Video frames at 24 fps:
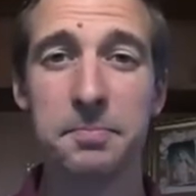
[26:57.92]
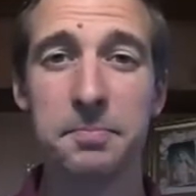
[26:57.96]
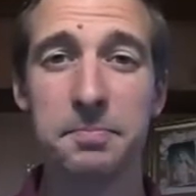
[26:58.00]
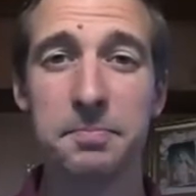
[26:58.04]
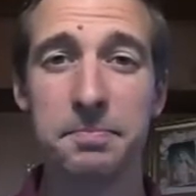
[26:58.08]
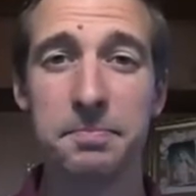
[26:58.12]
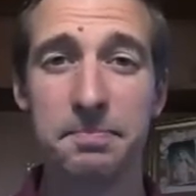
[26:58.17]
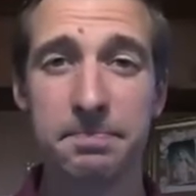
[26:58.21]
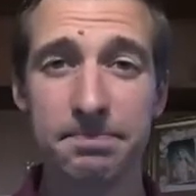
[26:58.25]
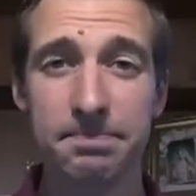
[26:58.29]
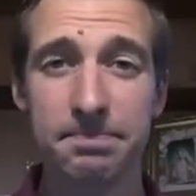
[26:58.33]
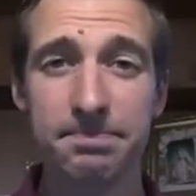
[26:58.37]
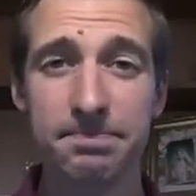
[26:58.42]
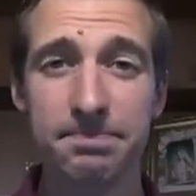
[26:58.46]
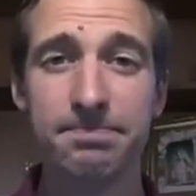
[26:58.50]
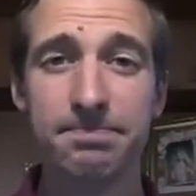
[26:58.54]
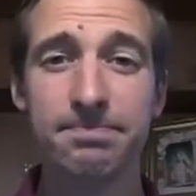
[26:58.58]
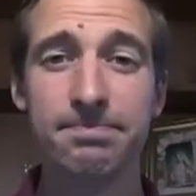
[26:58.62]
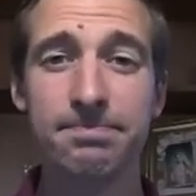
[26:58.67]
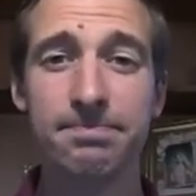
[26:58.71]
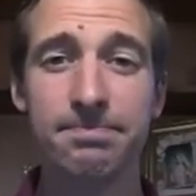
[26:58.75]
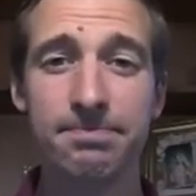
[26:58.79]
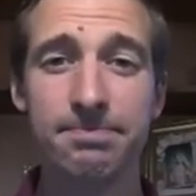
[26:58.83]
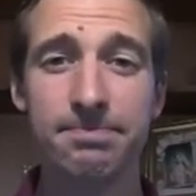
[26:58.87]

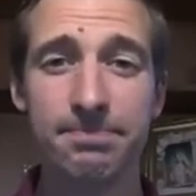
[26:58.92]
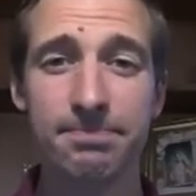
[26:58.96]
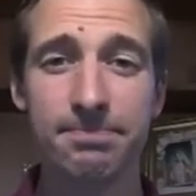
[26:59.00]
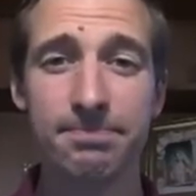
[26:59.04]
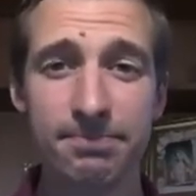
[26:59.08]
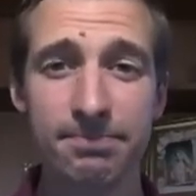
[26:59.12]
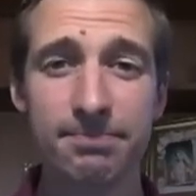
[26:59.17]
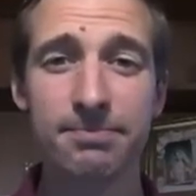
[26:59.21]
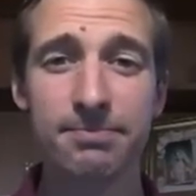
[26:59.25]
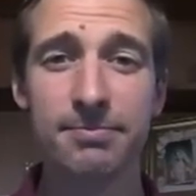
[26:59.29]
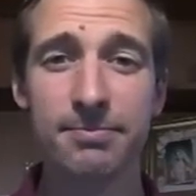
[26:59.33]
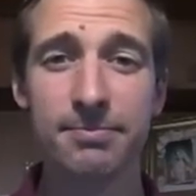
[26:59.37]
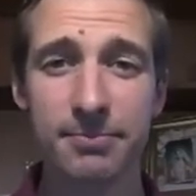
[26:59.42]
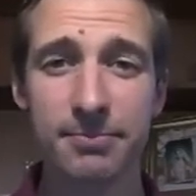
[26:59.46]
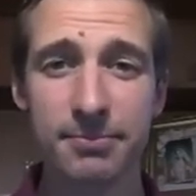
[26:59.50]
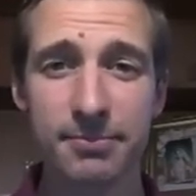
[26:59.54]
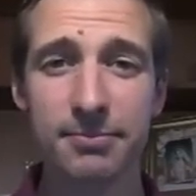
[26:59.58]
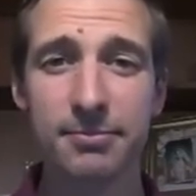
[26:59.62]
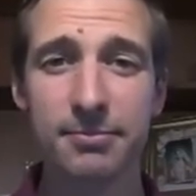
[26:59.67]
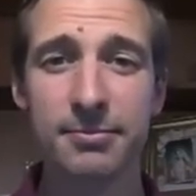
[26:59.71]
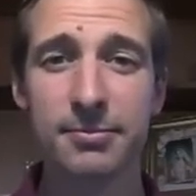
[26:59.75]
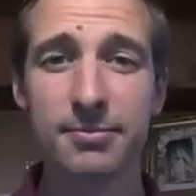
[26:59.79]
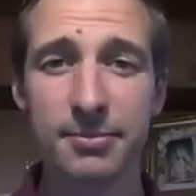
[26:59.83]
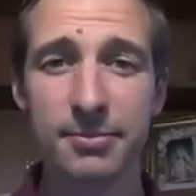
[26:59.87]

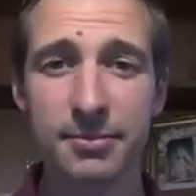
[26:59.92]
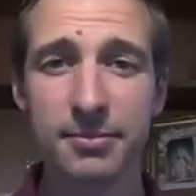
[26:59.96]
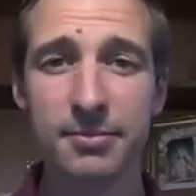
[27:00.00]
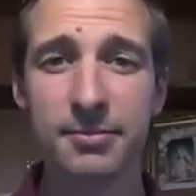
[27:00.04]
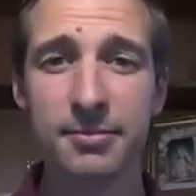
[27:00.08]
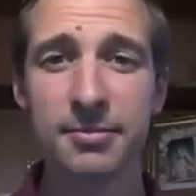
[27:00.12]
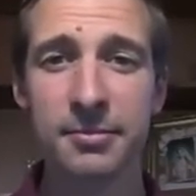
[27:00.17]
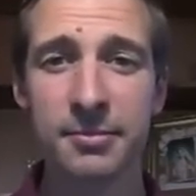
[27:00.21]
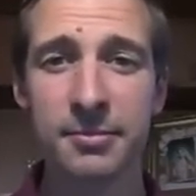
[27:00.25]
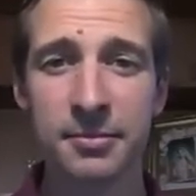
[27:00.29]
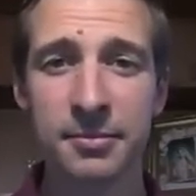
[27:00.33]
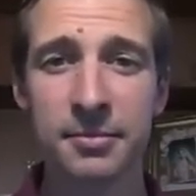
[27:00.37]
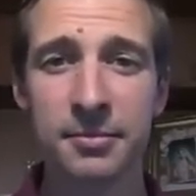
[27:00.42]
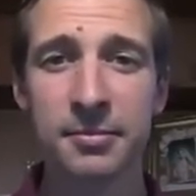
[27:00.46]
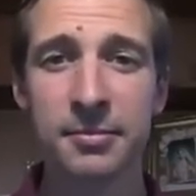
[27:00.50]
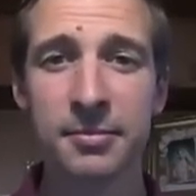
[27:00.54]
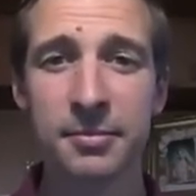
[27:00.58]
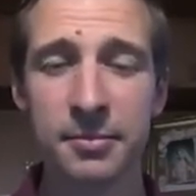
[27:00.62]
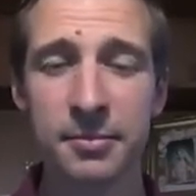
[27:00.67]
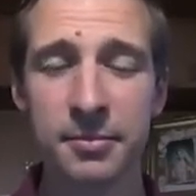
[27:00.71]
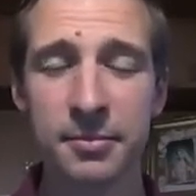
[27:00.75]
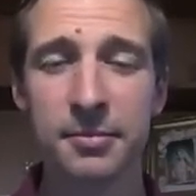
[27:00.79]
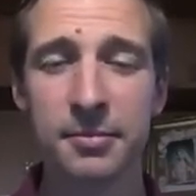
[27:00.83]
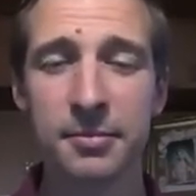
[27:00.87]

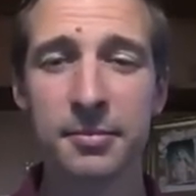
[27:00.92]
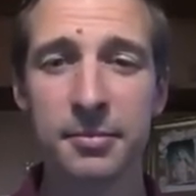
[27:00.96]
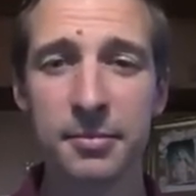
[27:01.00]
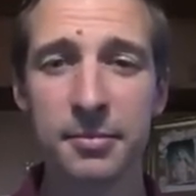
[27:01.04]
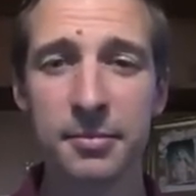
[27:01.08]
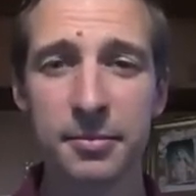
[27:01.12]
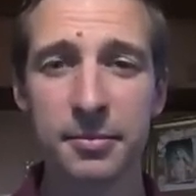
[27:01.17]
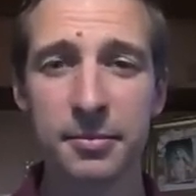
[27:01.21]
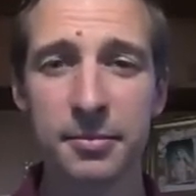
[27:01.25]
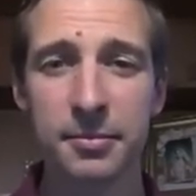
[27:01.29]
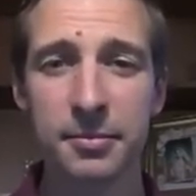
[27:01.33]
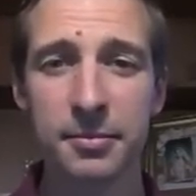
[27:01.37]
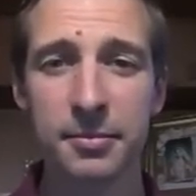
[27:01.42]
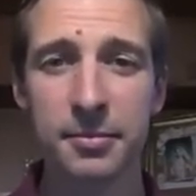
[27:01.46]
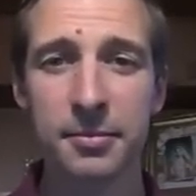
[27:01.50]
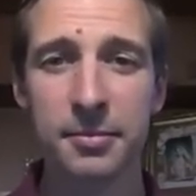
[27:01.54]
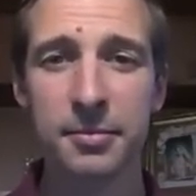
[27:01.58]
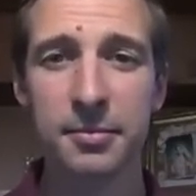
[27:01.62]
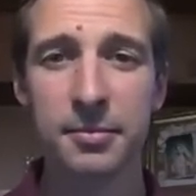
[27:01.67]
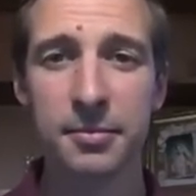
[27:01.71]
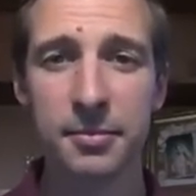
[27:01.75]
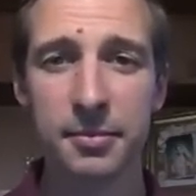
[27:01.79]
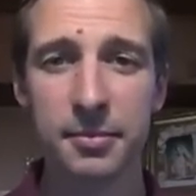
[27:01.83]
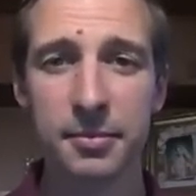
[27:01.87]

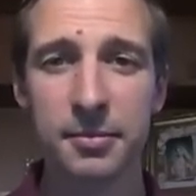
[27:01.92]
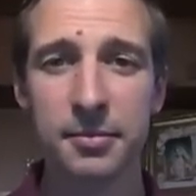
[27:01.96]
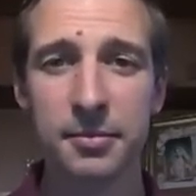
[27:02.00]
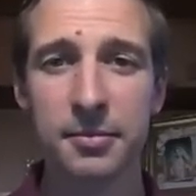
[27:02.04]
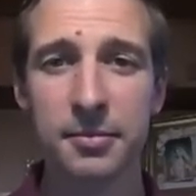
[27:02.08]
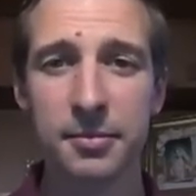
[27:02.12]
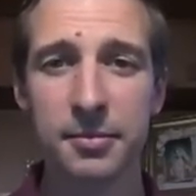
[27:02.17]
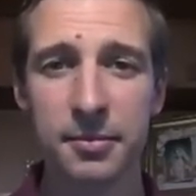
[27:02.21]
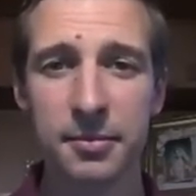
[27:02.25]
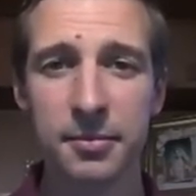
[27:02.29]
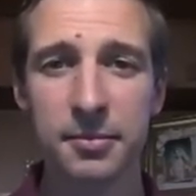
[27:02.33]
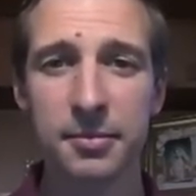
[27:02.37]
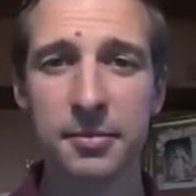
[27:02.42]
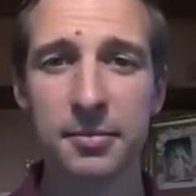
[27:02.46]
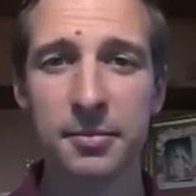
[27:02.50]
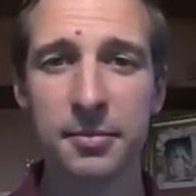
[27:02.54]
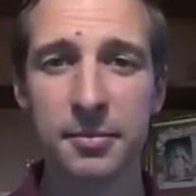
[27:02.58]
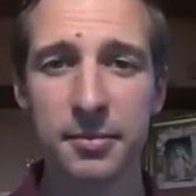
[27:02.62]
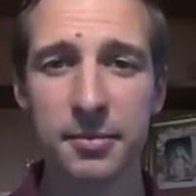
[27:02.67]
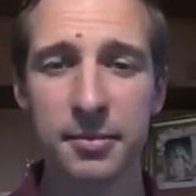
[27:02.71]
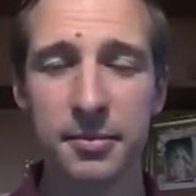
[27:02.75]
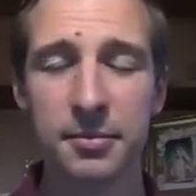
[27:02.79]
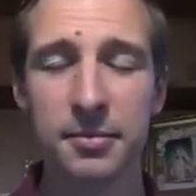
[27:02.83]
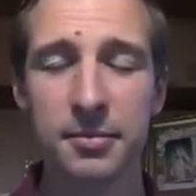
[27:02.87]
[no speech]